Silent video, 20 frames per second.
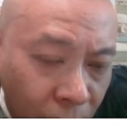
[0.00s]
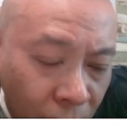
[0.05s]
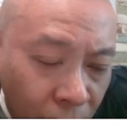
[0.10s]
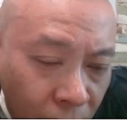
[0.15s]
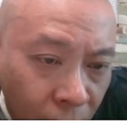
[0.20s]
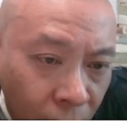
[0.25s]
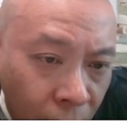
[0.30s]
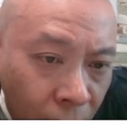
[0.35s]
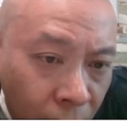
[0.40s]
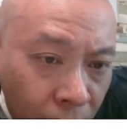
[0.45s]

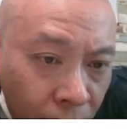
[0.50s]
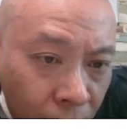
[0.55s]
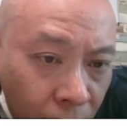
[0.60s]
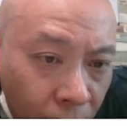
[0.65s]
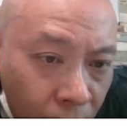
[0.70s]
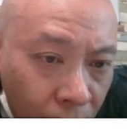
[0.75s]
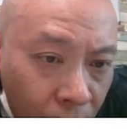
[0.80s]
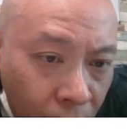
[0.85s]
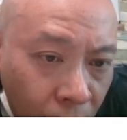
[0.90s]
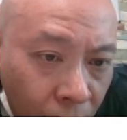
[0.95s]
C
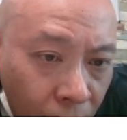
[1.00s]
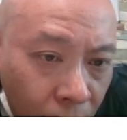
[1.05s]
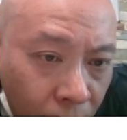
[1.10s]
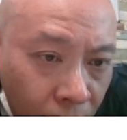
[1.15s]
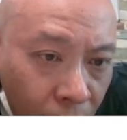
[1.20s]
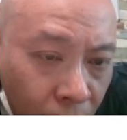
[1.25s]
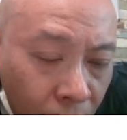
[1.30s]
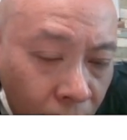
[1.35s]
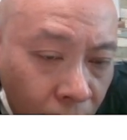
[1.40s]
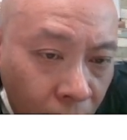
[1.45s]

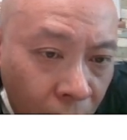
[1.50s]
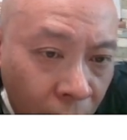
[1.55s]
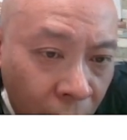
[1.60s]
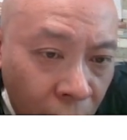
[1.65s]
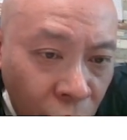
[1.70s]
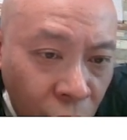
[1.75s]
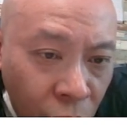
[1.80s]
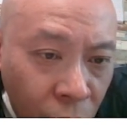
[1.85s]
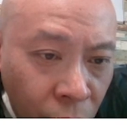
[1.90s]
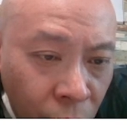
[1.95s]

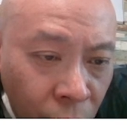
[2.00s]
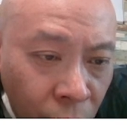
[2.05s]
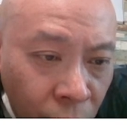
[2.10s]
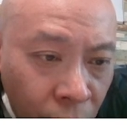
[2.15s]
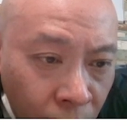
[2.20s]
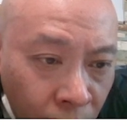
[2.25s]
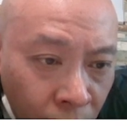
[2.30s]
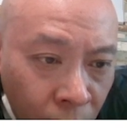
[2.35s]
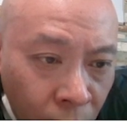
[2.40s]
connections.